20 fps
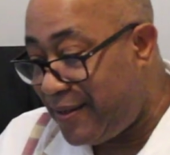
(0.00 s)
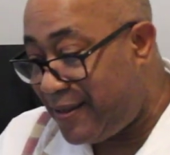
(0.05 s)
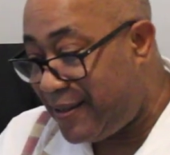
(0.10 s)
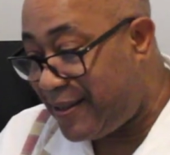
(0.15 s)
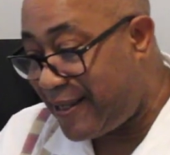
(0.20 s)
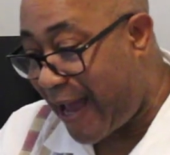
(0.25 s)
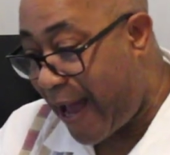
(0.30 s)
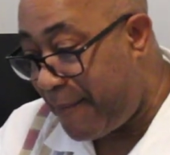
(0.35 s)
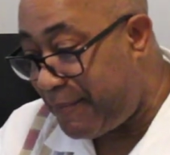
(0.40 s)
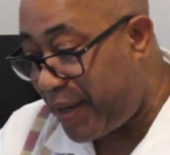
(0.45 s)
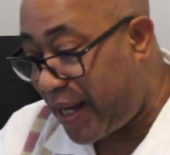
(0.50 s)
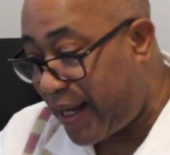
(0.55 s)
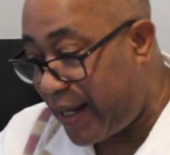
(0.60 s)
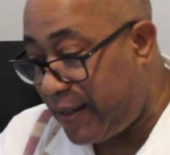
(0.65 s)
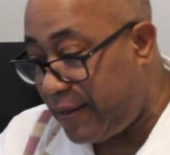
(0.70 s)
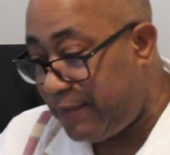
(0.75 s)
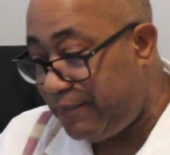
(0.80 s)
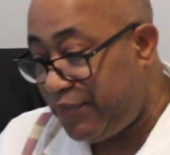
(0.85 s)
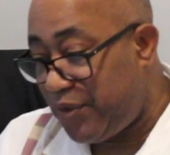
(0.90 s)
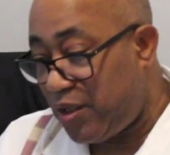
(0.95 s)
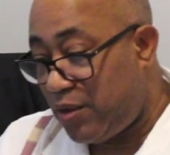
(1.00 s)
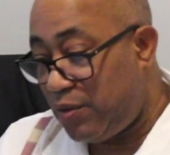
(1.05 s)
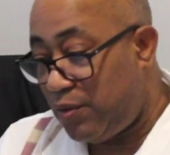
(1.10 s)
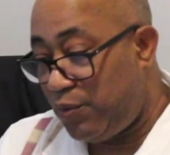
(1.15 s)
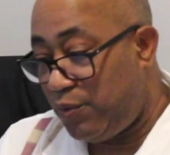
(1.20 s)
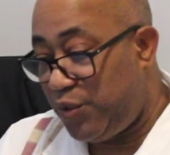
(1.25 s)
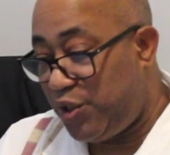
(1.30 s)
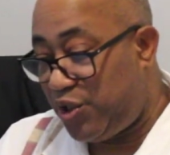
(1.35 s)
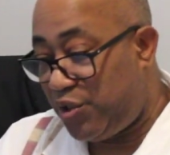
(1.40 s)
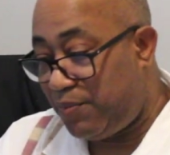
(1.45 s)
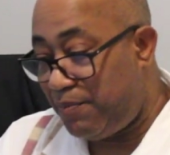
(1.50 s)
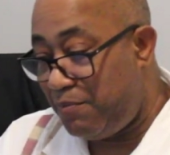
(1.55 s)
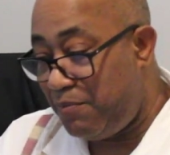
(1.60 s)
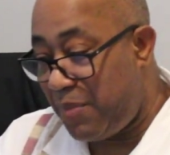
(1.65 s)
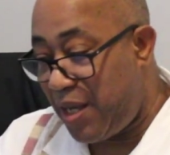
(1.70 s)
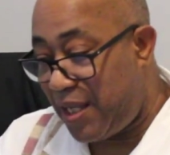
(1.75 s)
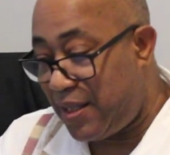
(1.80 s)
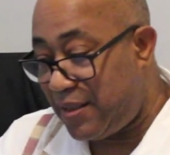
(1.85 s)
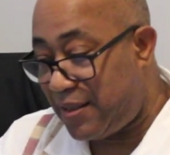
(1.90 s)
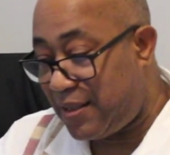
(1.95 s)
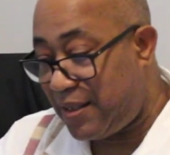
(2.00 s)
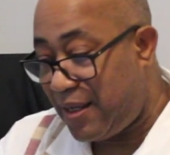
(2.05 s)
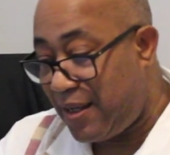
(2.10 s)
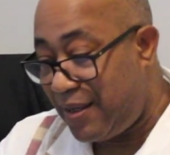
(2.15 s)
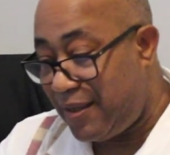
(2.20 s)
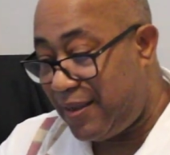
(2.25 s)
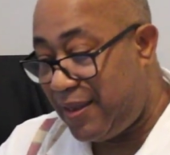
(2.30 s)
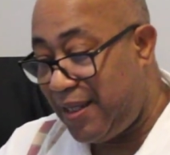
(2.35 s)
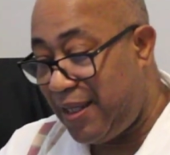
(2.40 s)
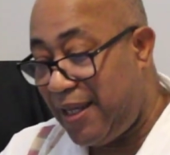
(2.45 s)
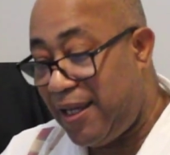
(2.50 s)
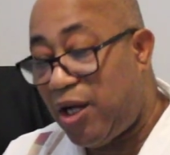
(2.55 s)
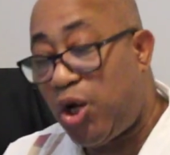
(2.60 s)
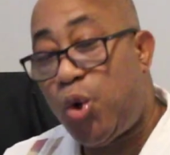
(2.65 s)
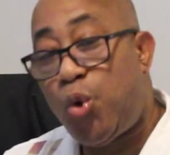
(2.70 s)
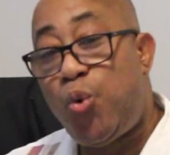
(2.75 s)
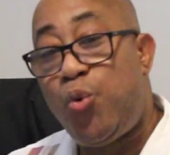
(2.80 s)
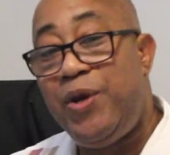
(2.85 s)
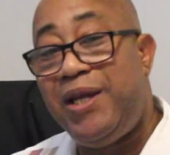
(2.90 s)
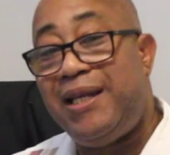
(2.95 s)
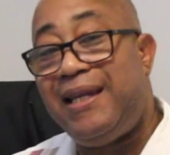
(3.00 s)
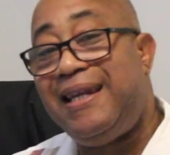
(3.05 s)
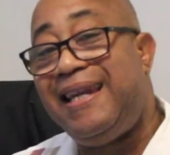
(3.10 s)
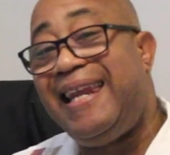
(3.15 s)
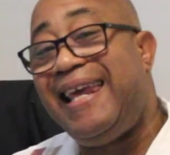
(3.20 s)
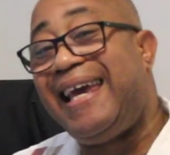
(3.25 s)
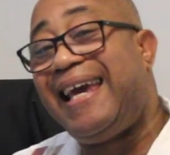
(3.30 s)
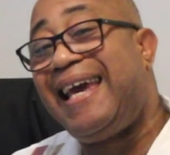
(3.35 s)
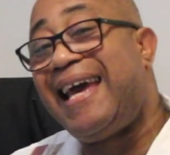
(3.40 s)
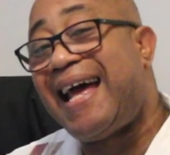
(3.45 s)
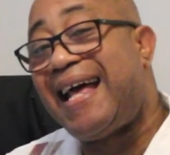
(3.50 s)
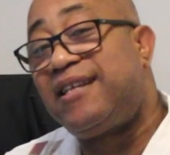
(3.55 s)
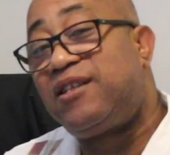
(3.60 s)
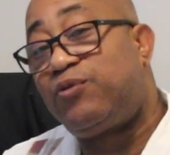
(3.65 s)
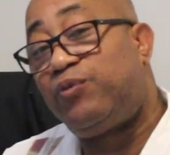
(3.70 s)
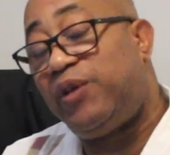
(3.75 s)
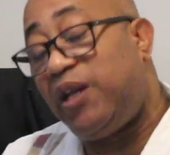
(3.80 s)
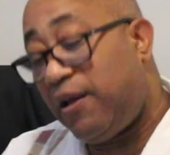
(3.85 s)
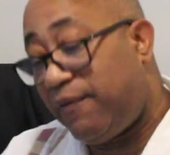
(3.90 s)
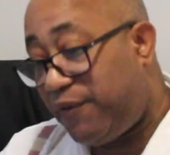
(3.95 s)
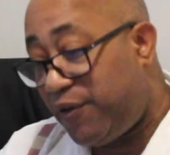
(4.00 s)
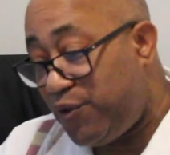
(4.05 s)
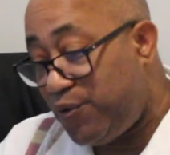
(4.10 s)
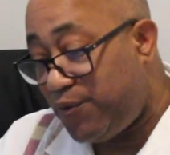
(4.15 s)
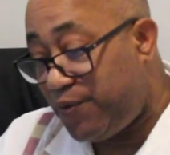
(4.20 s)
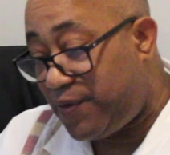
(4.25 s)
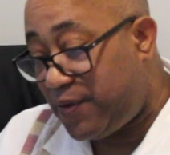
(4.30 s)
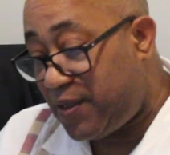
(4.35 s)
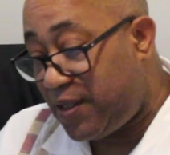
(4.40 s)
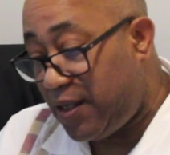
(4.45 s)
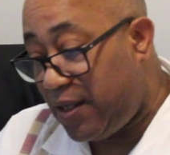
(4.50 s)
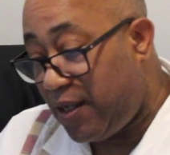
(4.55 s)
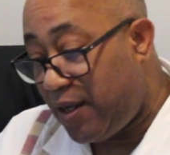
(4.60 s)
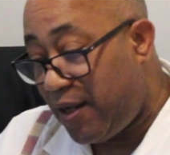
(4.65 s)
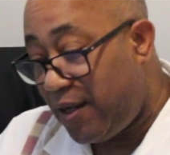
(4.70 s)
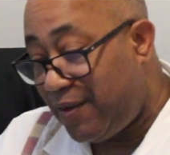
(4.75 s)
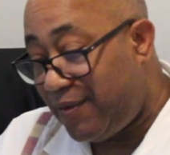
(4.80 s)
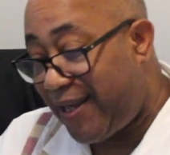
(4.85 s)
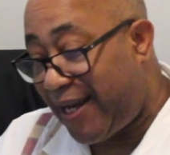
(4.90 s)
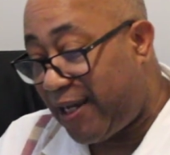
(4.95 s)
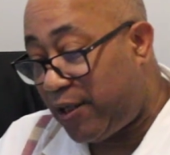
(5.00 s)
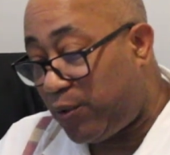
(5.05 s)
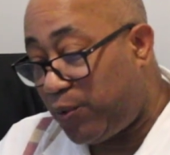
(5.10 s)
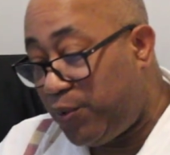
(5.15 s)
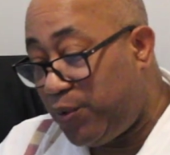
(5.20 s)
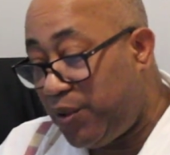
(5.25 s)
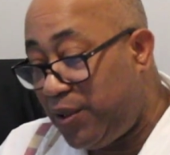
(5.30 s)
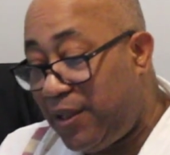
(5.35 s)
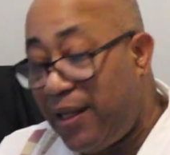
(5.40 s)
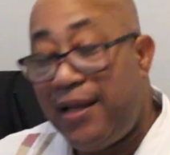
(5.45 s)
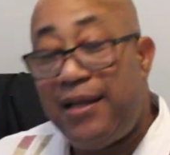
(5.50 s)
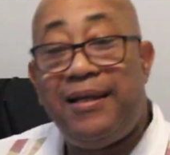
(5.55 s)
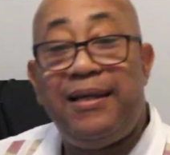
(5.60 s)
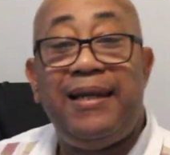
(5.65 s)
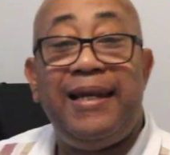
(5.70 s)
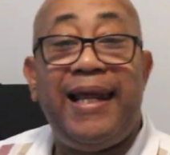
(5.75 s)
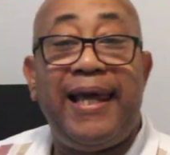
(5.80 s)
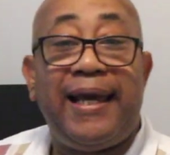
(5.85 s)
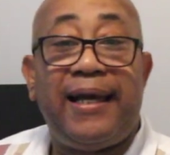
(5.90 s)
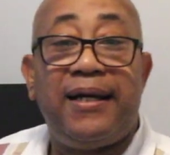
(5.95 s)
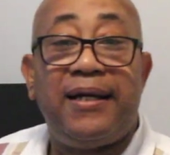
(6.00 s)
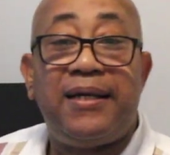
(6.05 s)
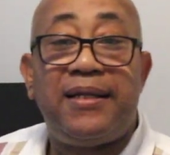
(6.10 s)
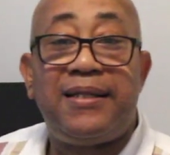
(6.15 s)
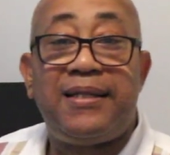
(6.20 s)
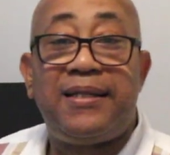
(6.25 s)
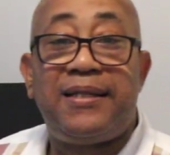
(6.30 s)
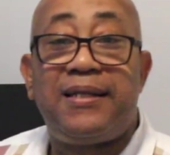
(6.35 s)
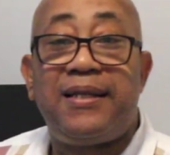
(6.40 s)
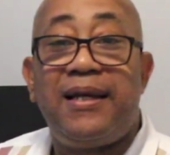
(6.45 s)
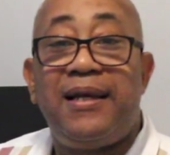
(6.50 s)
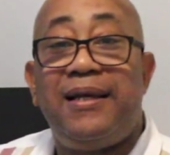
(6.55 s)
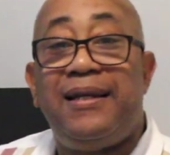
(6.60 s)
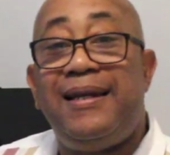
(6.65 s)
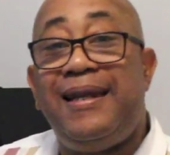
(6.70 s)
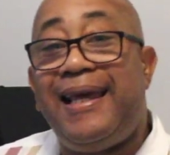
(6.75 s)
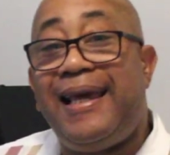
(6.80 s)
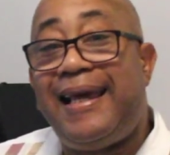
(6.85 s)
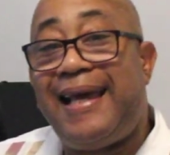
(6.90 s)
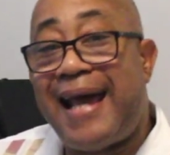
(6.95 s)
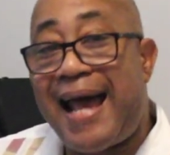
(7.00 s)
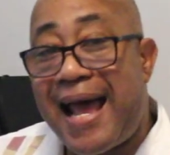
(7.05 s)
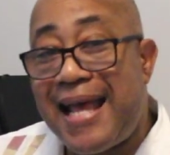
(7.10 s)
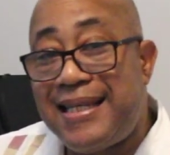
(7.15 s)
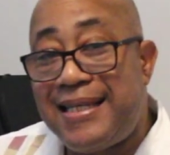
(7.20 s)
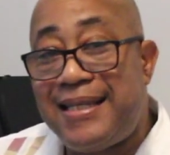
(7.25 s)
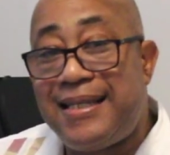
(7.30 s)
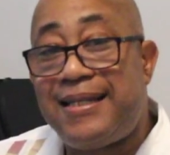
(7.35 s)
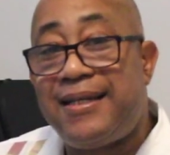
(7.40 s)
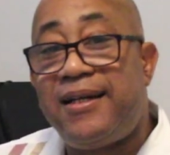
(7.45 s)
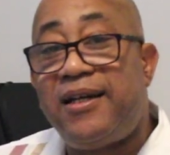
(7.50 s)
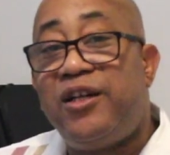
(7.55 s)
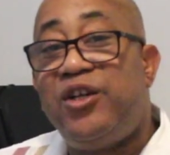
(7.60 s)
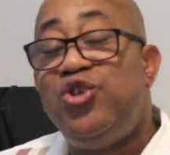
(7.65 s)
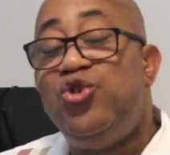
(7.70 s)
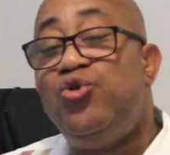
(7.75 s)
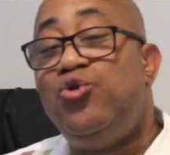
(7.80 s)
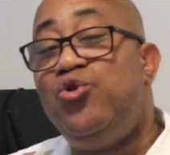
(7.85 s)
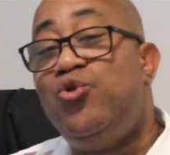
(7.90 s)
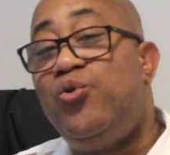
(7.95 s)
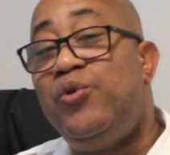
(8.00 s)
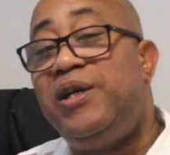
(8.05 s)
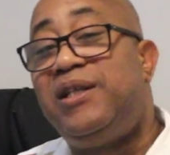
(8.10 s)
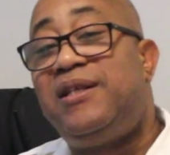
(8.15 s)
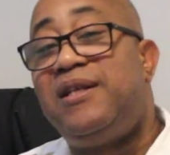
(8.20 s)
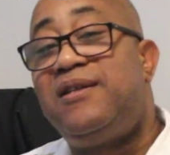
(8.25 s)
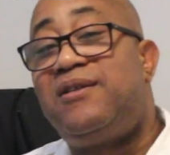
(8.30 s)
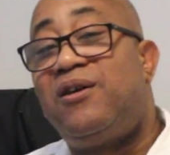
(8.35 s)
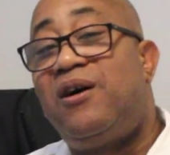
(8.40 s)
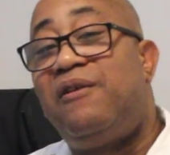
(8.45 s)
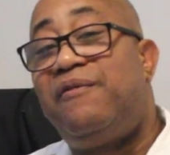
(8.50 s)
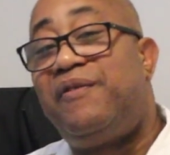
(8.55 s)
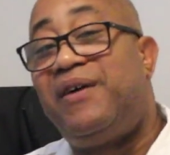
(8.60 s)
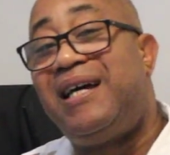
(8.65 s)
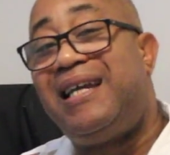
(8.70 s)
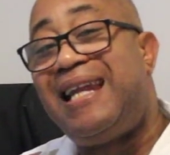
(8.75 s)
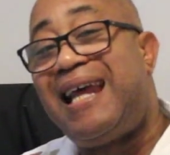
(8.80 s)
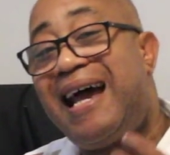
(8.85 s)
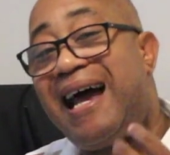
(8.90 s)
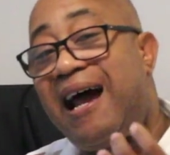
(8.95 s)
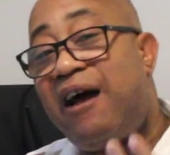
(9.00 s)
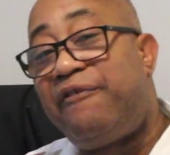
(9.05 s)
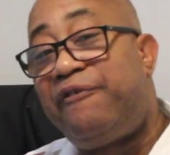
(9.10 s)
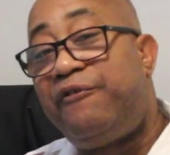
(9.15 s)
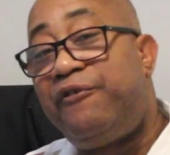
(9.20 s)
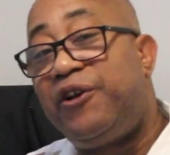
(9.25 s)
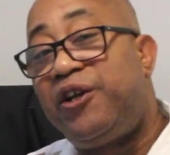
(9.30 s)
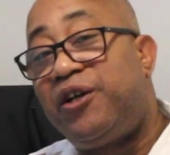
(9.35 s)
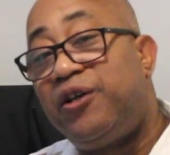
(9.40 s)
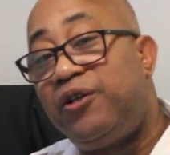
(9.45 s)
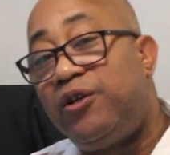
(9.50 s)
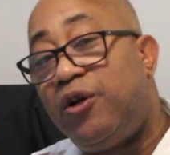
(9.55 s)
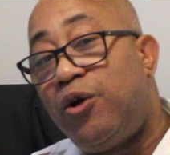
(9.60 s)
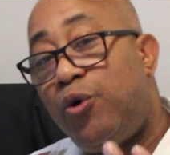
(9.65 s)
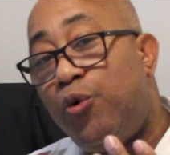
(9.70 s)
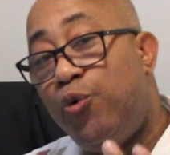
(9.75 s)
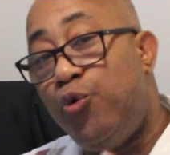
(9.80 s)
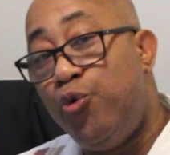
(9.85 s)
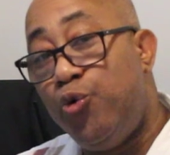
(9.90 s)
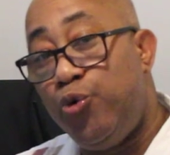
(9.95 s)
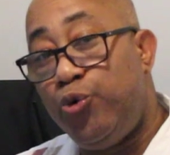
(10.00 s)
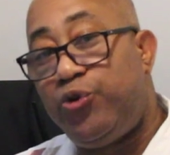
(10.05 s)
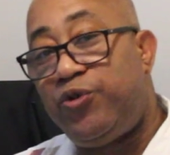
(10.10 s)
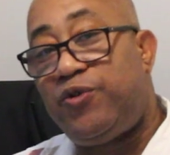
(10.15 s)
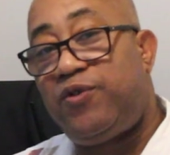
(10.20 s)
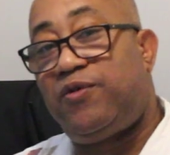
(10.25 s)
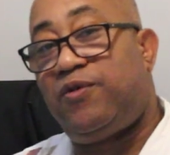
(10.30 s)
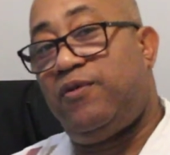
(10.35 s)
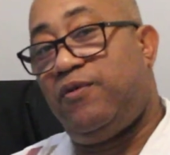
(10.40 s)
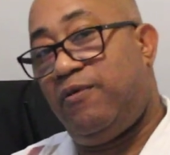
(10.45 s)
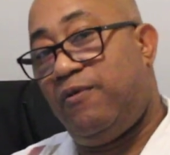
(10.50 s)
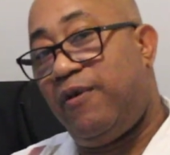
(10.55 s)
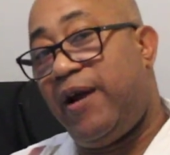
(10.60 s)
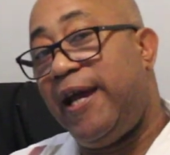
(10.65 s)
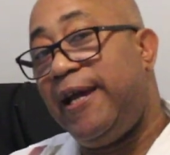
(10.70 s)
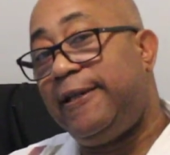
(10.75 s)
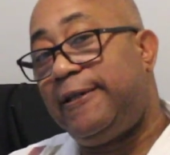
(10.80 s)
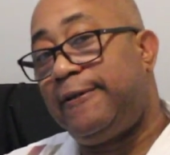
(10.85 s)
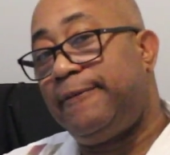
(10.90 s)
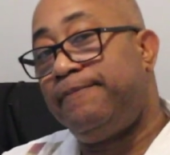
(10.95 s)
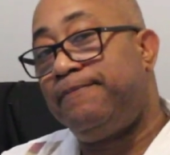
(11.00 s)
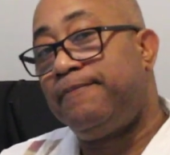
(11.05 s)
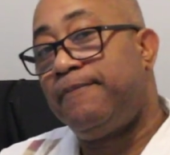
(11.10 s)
Saba, which meant the queen, Negast. Whenever you see that word Negus, Negast, you know it is of an African root, right?